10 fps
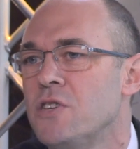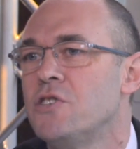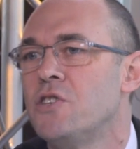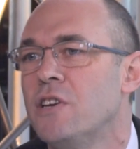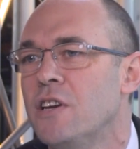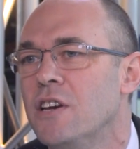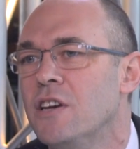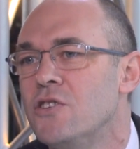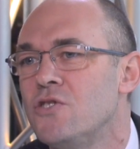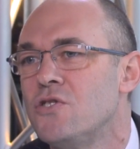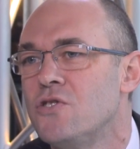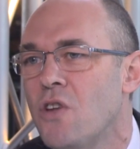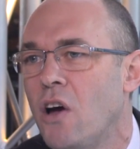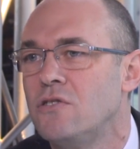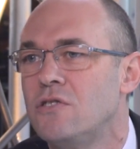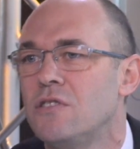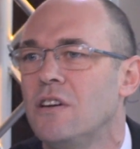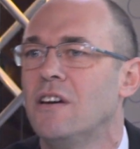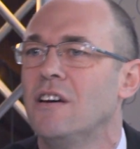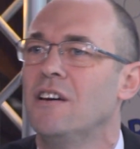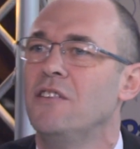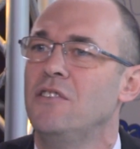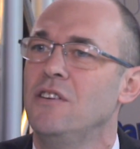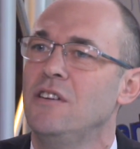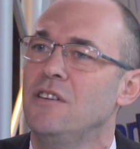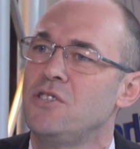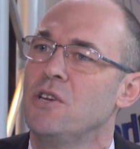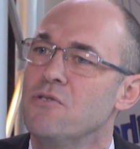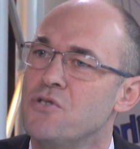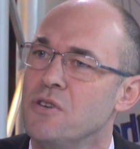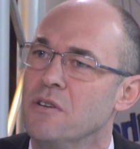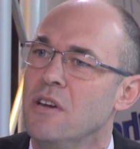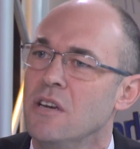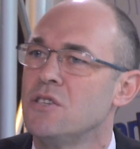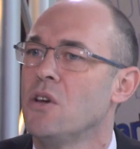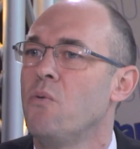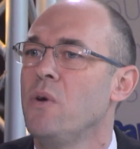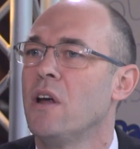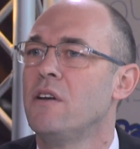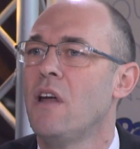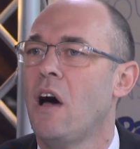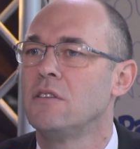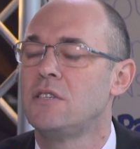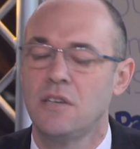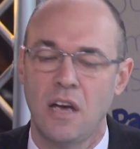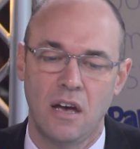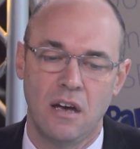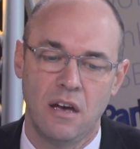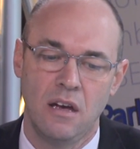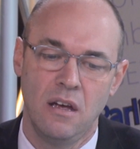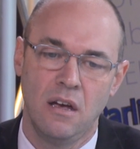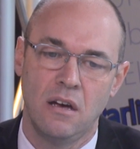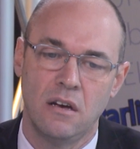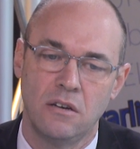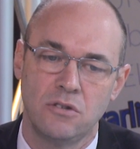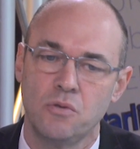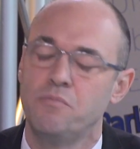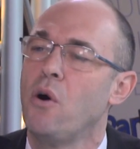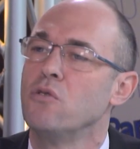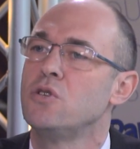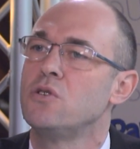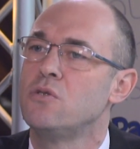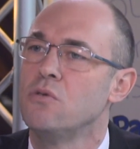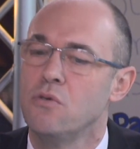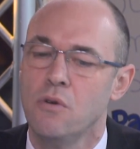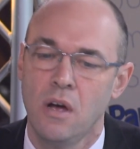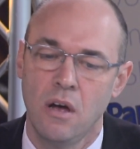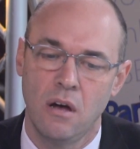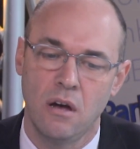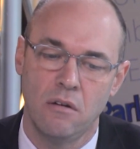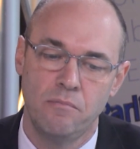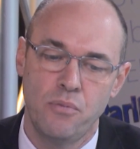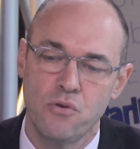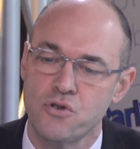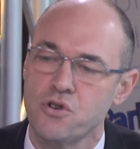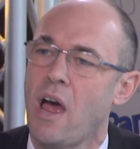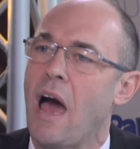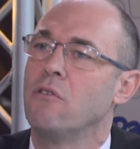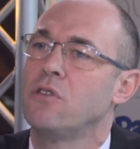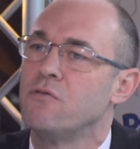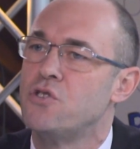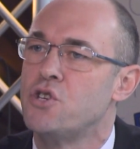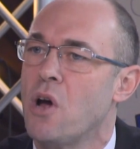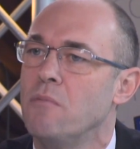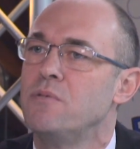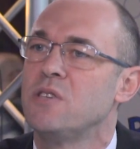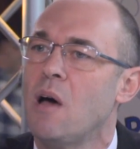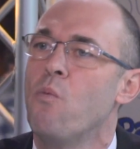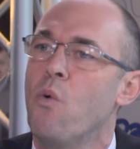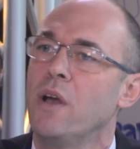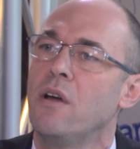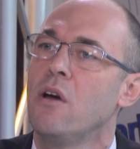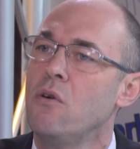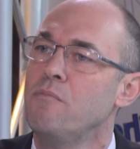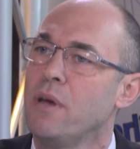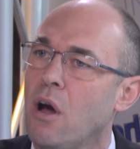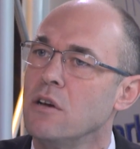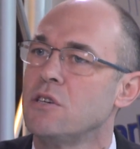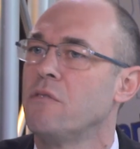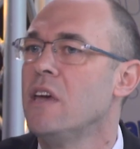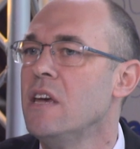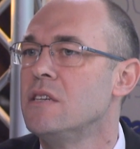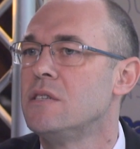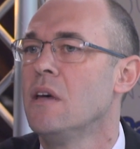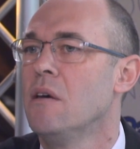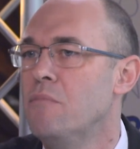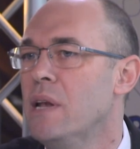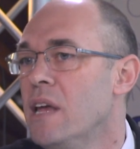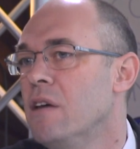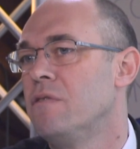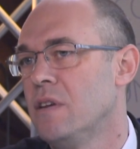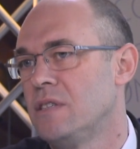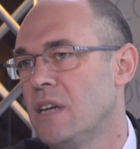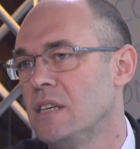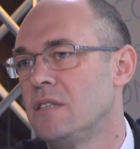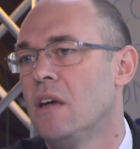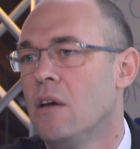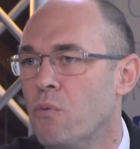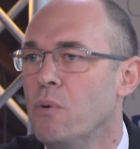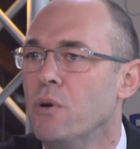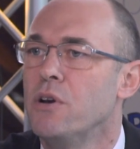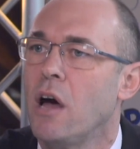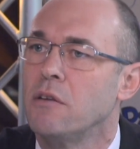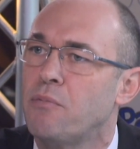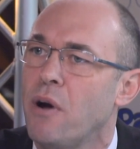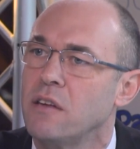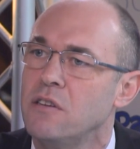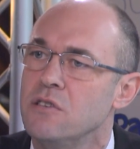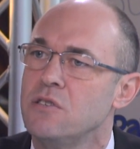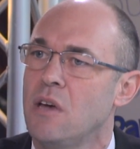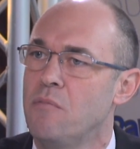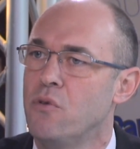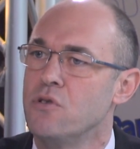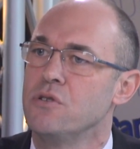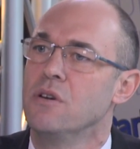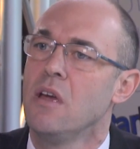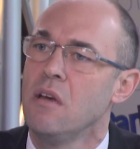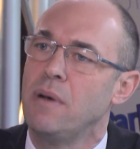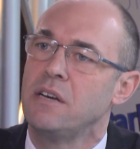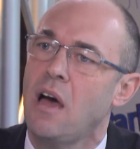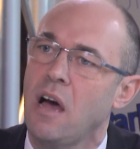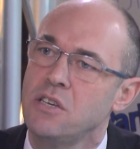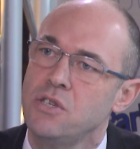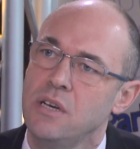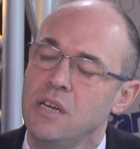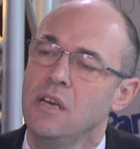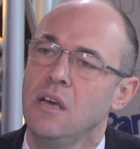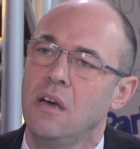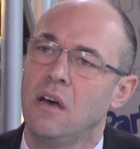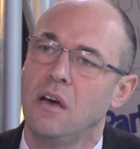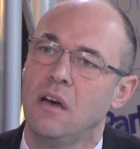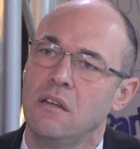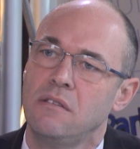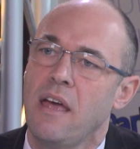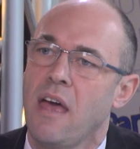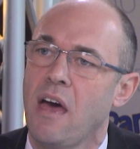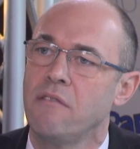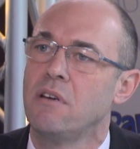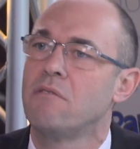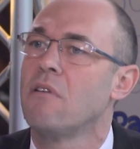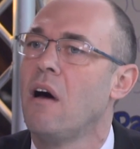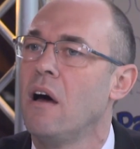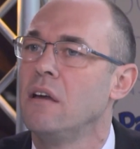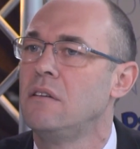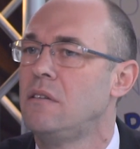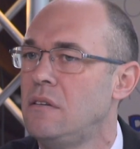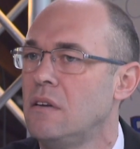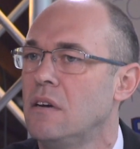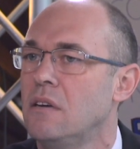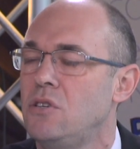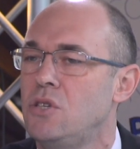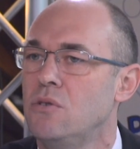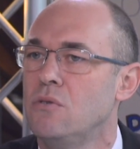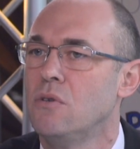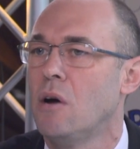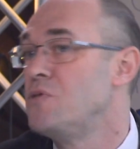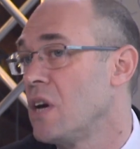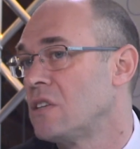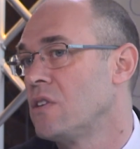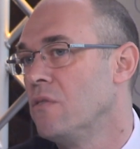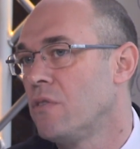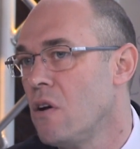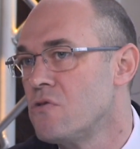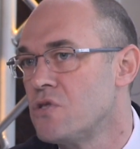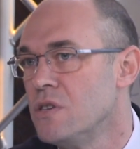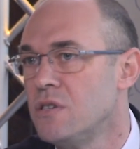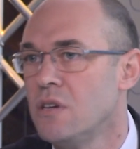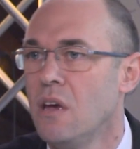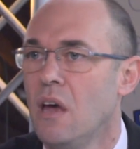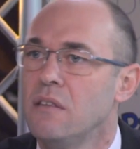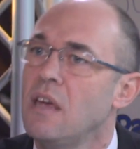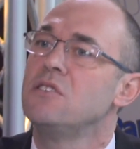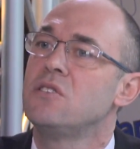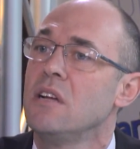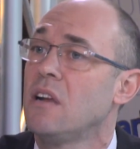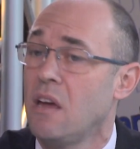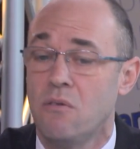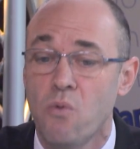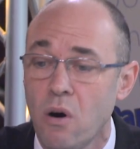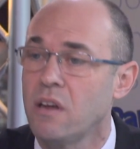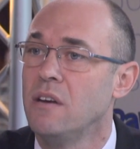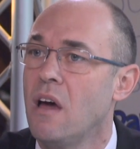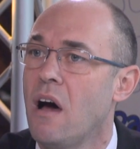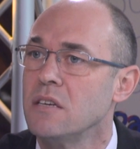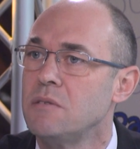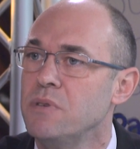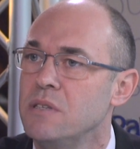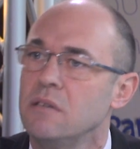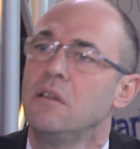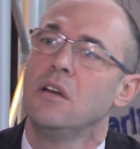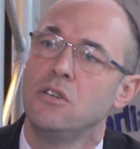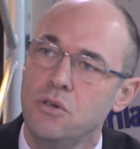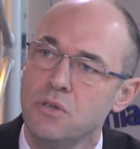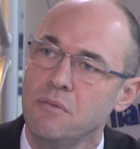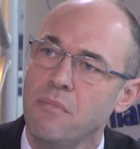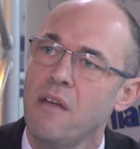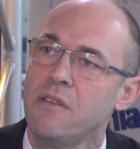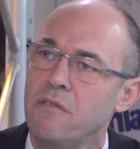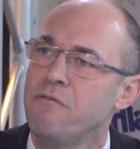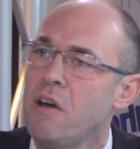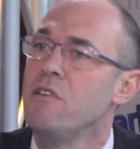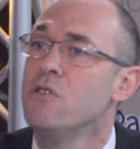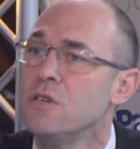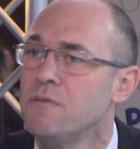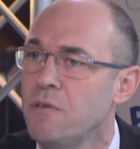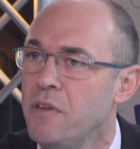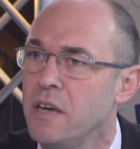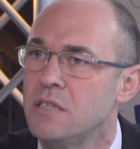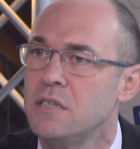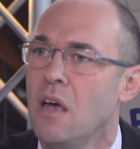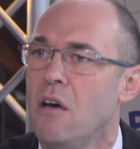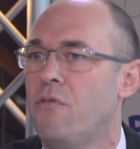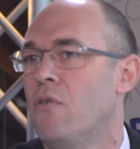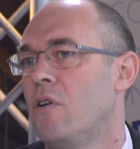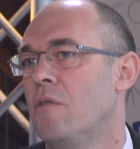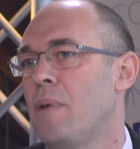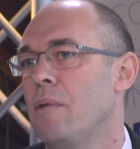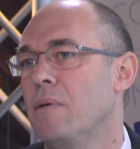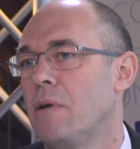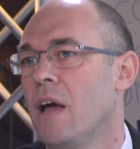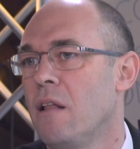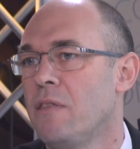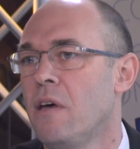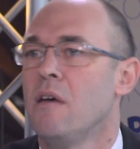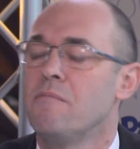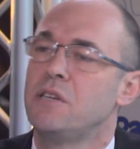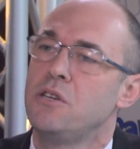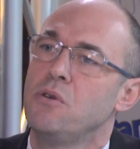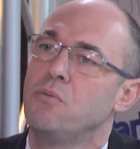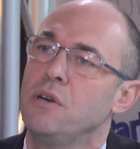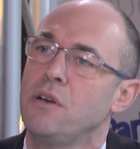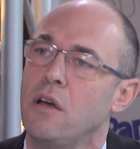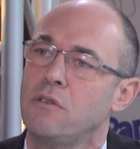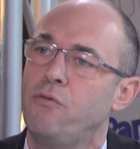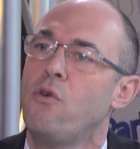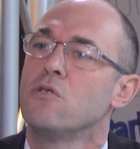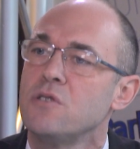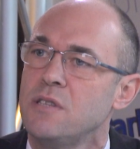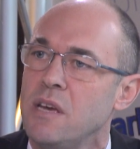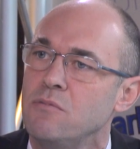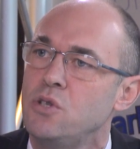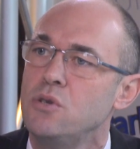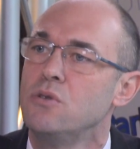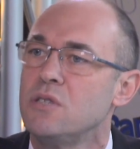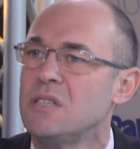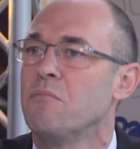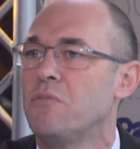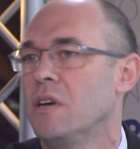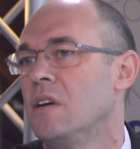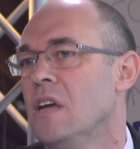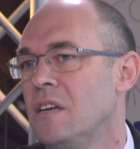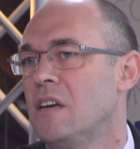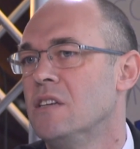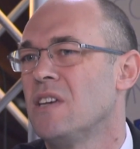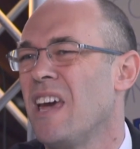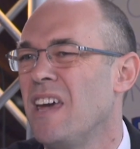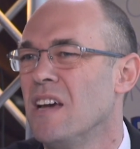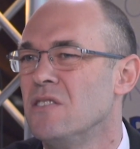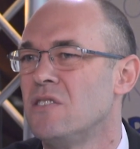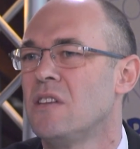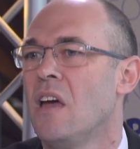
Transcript: certainly is not the solution. So we are not supposed to push out of job someone who, because of his belief, says we will not practice abortion. But actually they have the right to objection of conscience. They still can work in a hospital, do some other very useful things for public health, but you will not force them to do something that is against